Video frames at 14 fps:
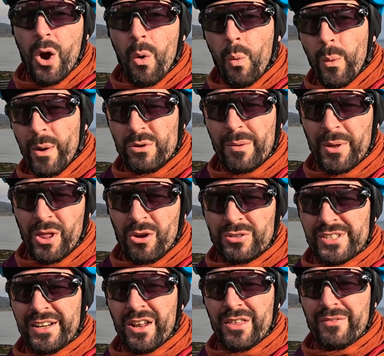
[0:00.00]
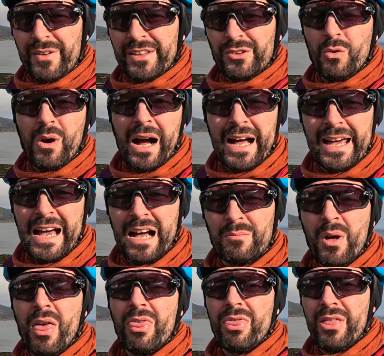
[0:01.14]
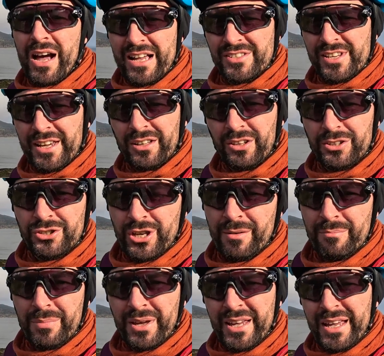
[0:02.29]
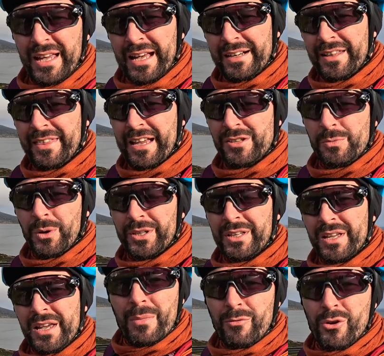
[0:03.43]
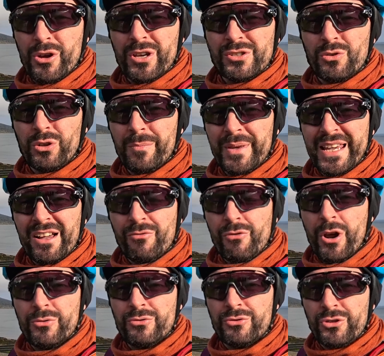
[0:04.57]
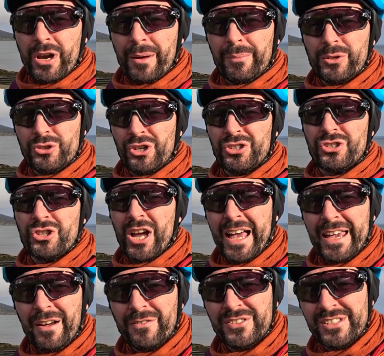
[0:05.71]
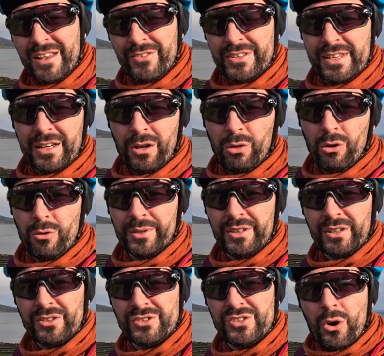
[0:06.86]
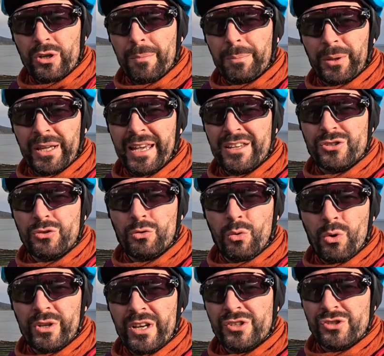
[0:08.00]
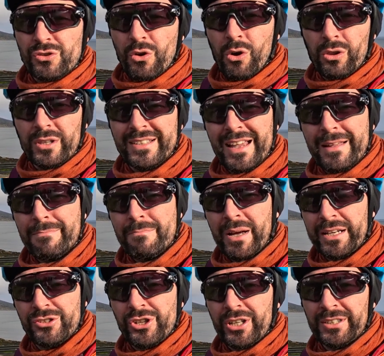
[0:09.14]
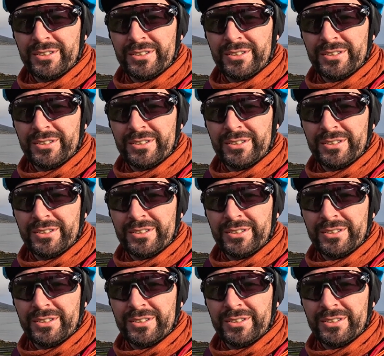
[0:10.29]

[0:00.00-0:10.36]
Welcome along to another video. I am That Cycling Chimp, and in this one my route is going to be a round trip just shy of 70 kilometres on a place known as Scotland in miniature.